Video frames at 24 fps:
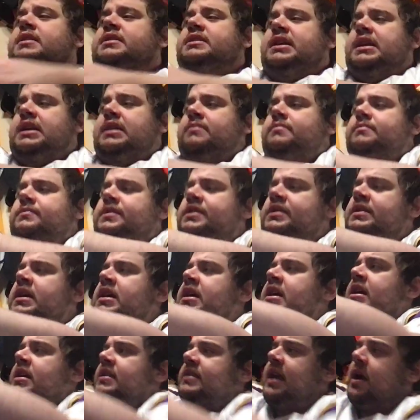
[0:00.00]
teams,
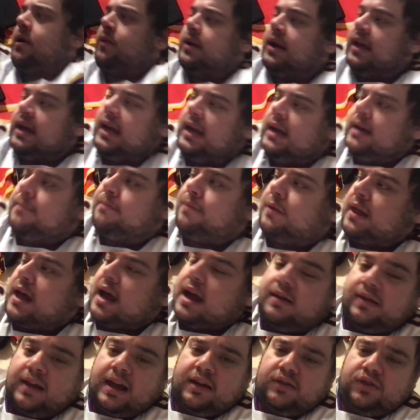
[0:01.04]
they would heat apply
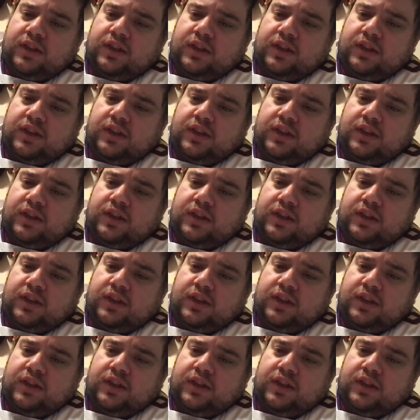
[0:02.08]
like